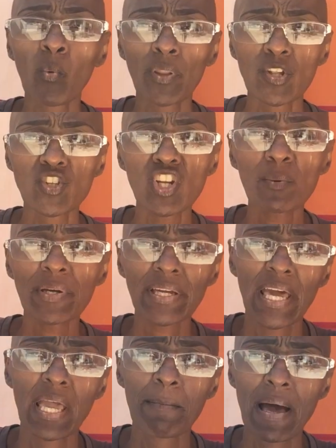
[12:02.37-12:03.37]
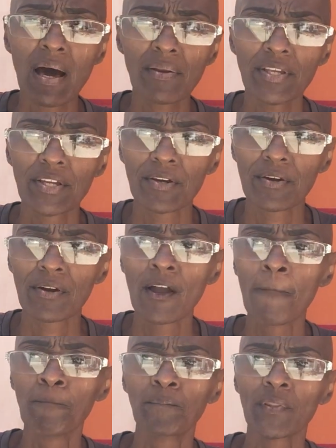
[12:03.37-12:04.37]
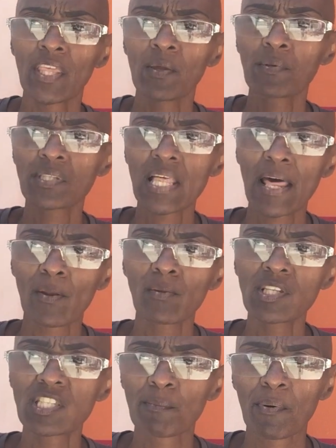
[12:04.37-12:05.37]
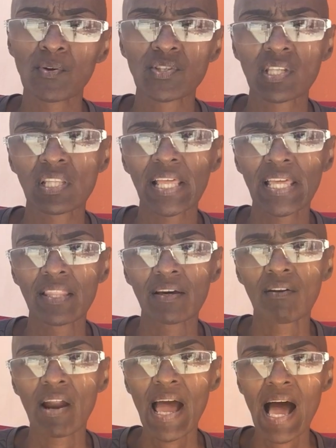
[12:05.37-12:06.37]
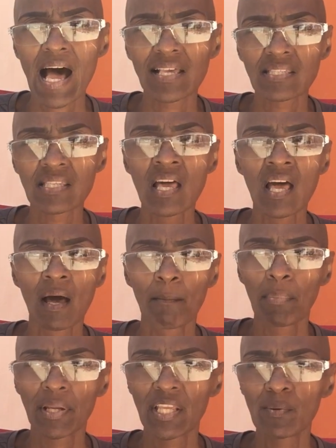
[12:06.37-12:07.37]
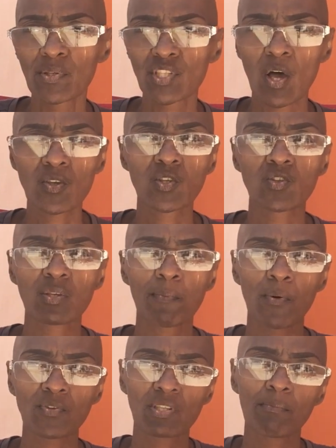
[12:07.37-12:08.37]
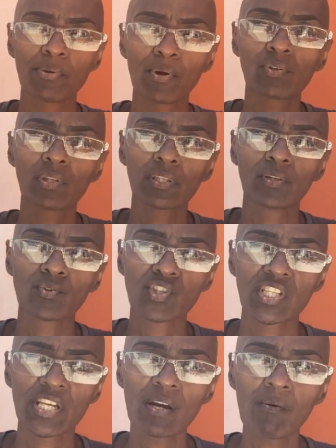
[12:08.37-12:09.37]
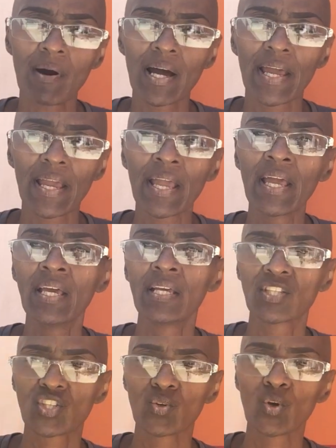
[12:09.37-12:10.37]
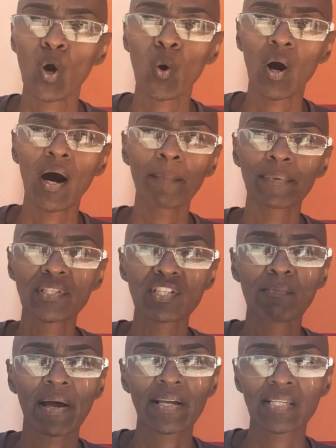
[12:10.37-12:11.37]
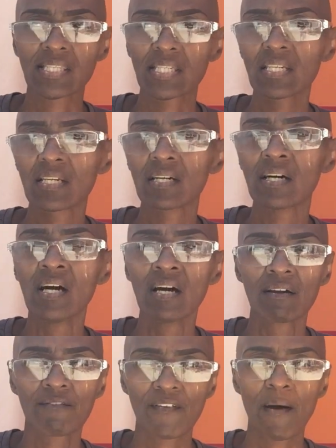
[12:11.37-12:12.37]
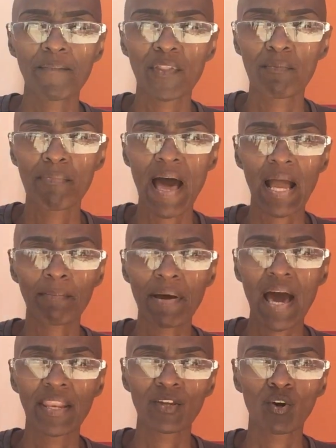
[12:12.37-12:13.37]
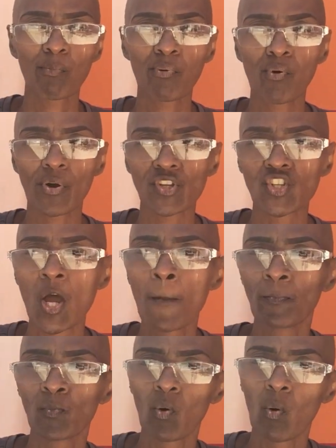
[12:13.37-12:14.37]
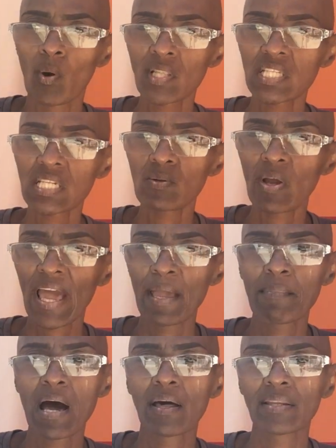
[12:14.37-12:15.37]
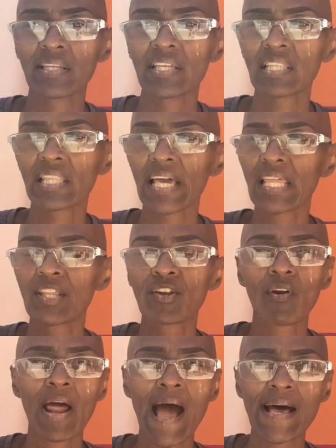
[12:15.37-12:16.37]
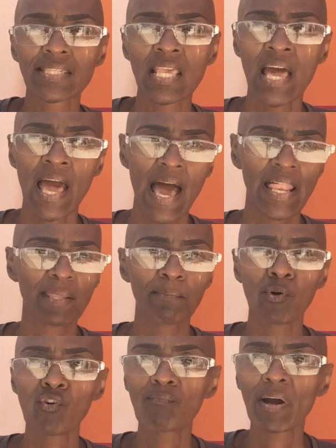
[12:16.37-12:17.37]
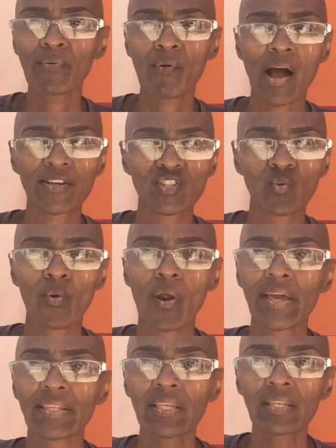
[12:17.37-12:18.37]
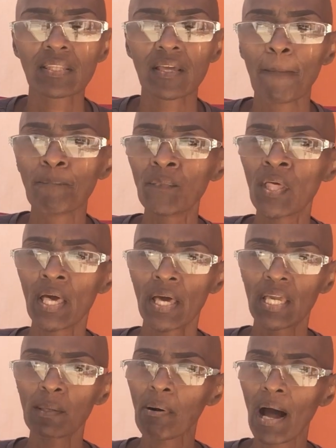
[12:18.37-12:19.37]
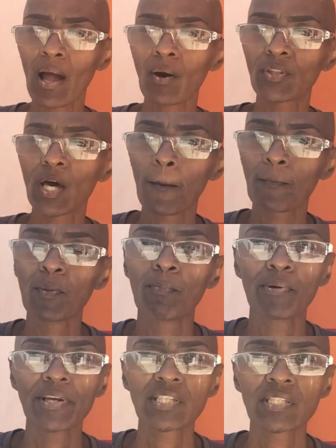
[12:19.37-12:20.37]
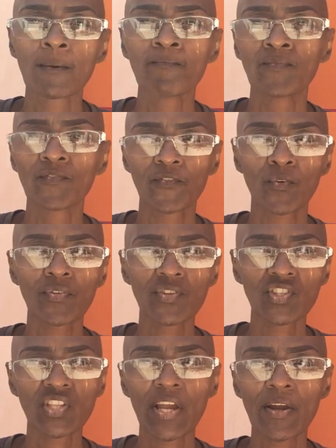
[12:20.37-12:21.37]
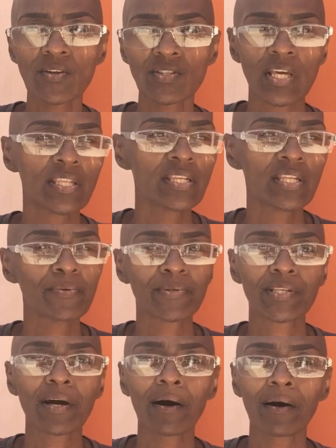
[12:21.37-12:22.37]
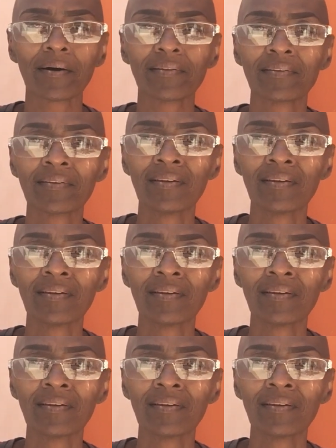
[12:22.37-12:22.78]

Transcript: when the gentleman came out here, he was not only supposed to lay the grass, but he was also supposed to build a little stairway to go up into my casita from the back patio porch. Well, once he came out and he laid the grass and he moved my rocks to where I needed them, he piled up the bricks for the stairs, and then he was gone.